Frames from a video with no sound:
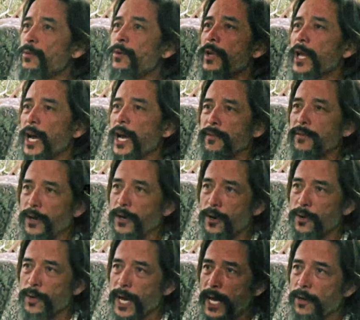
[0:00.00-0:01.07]
will have our
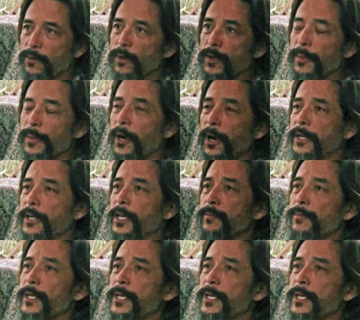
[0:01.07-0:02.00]
own adequate parking,